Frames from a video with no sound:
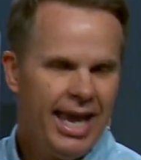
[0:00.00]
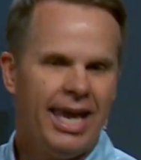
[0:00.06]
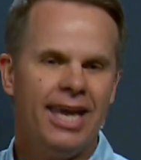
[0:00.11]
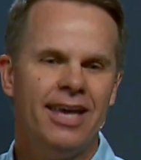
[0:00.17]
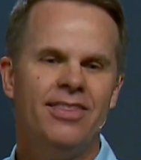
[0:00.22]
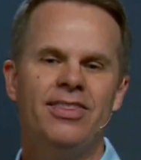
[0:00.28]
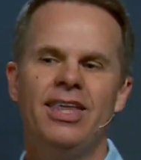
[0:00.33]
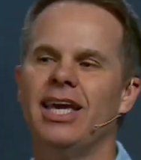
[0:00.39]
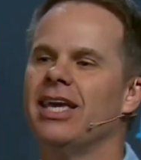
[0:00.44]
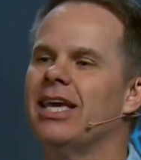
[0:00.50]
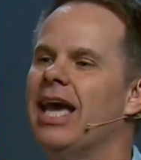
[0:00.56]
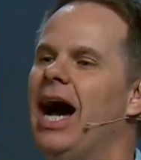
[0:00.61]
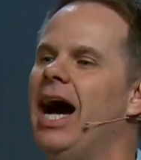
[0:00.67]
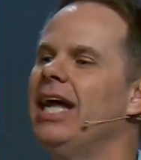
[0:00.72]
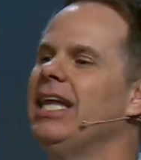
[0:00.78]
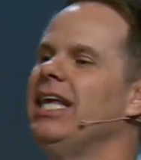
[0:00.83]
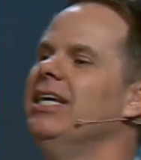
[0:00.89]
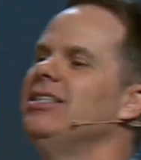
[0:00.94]
in that
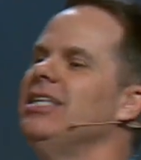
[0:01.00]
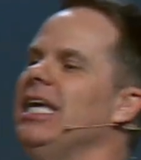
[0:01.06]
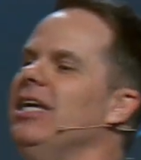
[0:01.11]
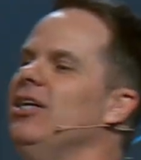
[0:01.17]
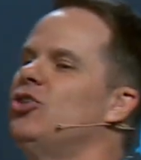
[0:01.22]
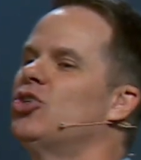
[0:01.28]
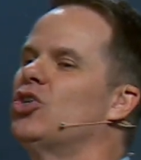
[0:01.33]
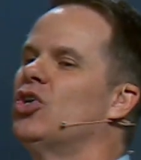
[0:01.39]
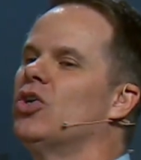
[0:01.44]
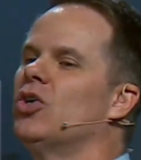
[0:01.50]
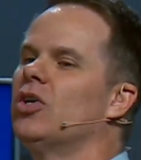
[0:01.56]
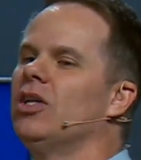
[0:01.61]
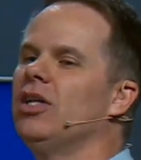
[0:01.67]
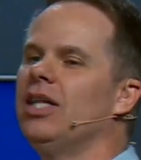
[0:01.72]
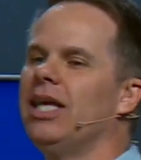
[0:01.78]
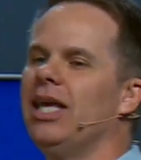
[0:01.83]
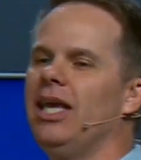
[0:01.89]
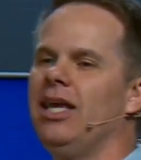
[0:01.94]
God is
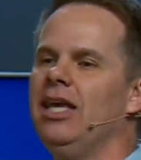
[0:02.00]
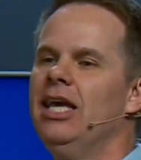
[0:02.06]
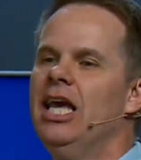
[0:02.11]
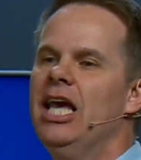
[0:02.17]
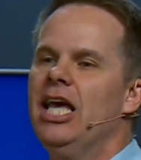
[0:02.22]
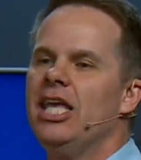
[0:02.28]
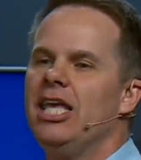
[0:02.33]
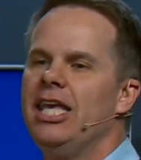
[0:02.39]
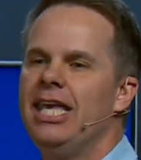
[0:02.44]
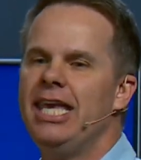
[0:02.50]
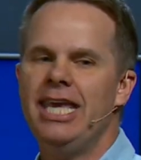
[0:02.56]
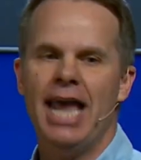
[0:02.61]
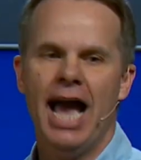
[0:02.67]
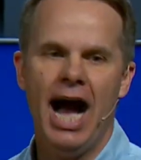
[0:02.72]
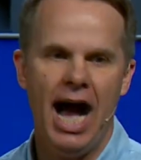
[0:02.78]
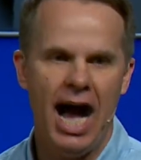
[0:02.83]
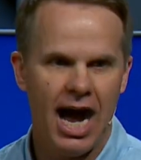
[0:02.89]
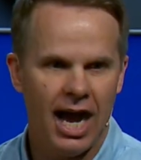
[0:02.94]
eternally
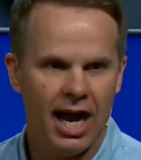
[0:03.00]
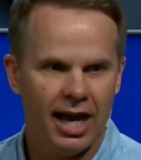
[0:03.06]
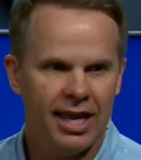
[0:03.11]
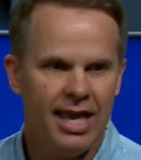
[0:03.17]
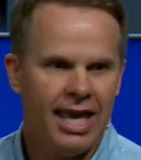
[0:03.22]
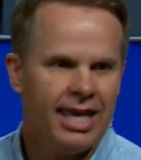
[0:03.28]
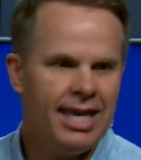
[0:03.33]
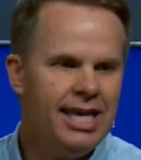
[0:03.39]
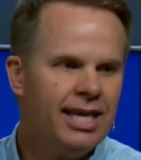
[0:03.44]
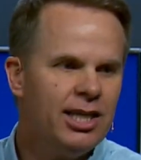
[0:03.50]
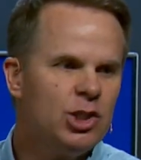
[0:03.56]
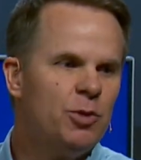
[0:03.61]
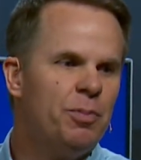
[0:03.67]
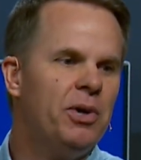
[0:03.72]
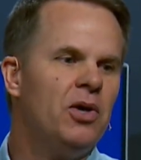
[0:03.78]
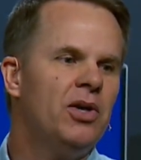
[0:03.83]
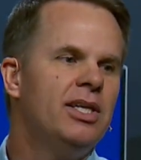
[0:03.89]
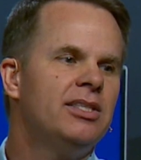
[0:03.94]
young. He
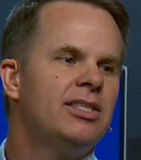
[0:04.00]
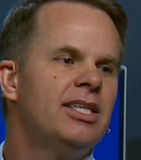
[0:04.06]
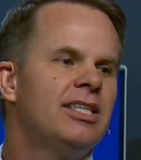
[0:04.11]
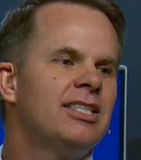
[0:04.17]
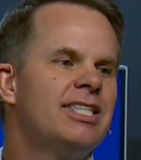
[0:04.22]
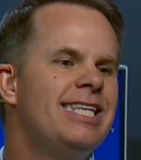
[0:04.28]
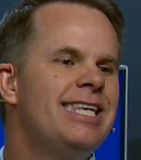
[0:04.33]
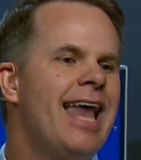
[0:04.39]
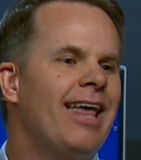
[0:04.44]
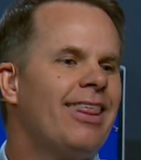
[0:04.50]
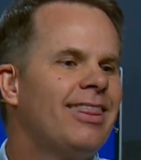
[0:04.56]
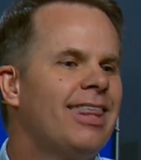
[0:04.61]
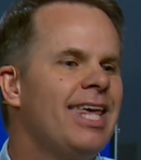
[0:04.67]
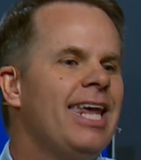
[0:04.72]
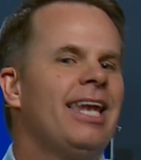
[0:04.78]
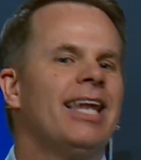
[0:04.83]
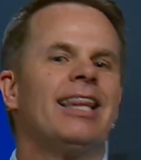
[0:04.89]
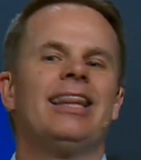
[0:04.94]
experiences
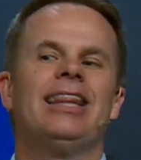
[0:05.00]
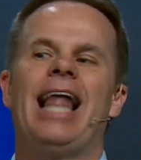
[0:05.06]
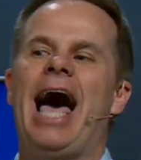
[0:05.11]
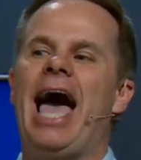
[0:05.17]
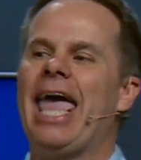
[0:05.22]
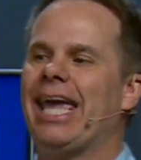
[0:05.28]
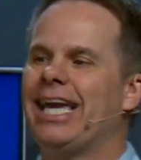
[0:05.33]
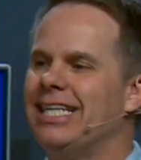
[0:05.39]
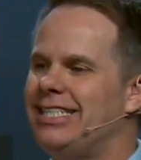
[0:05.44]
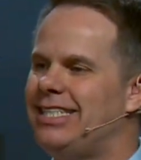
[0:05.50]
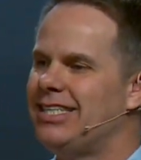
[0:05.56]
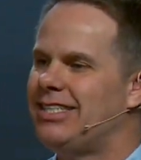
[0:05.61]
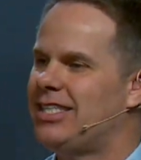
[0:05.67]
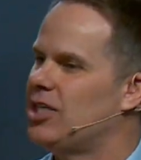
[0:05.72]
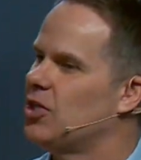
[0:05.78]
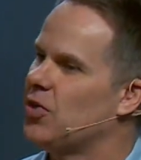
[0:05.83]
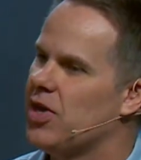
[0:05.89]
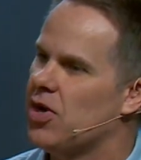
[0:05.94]
nothing like
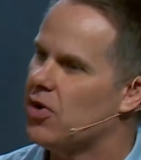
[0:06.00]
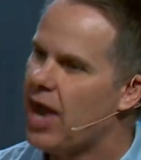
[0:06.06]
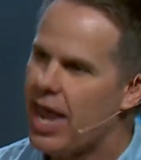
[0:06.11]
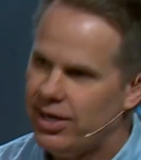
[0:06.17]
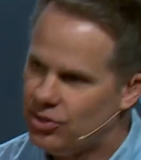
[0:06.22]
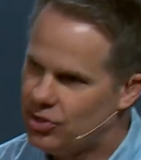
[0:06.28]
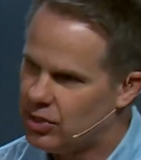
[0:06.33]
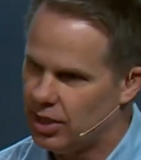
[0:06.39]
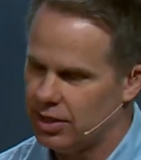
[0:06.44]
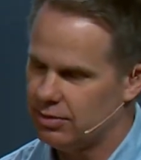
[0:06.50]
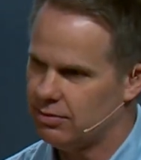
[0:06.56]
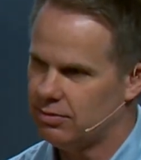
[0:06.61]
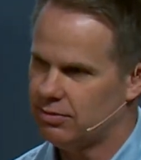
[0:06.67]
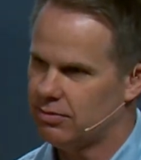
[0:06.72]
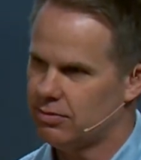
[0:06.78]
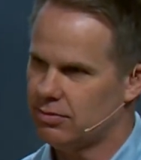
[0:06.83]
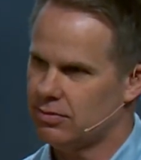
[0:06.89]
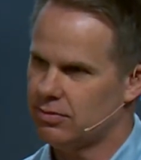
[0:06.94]
deterioration.
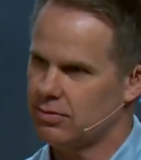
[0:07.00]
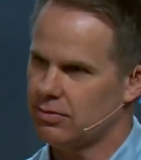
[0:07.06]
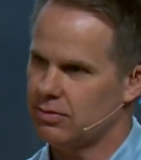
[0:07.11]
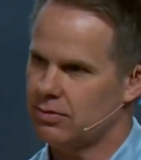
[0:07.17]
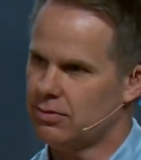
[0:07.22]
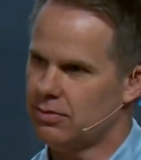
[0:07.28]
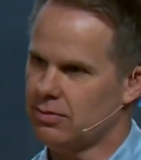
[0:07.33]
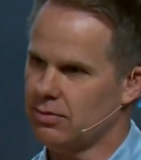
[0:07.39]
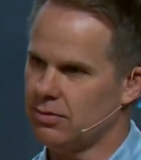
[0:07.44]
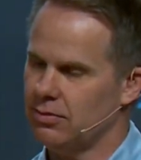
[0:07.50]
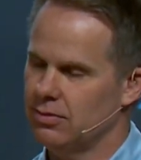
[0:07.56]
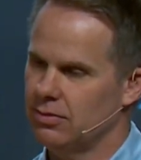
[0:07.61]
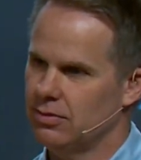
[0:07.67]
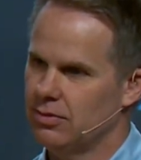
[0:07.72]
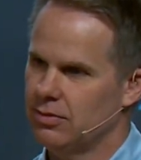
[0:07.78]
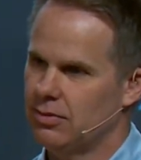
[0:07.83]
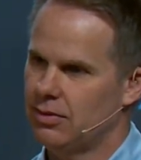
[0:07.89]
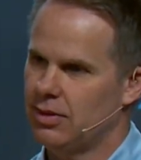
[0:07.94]

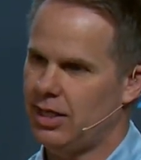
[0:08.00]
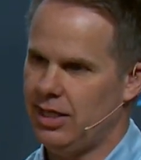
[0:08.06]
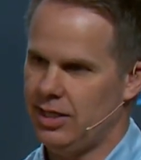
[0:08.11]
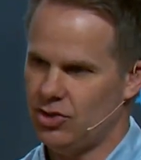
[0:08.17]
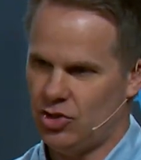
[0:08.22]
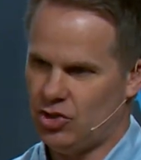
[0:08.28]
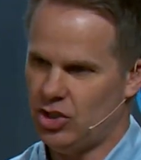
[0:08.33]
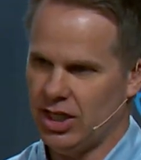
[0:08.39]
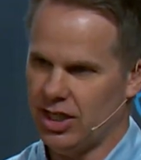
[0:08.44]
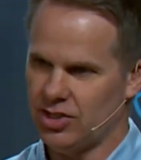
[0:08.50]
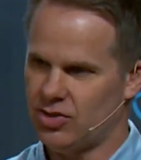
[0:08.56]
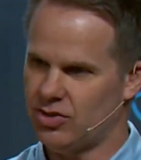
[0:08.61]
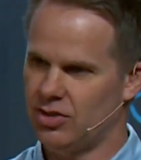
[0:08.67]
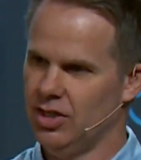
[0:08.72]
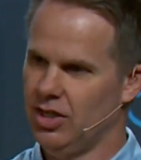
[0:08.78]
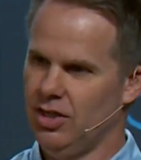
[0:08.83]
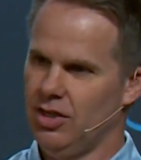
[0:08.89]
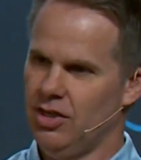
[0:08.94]
He's just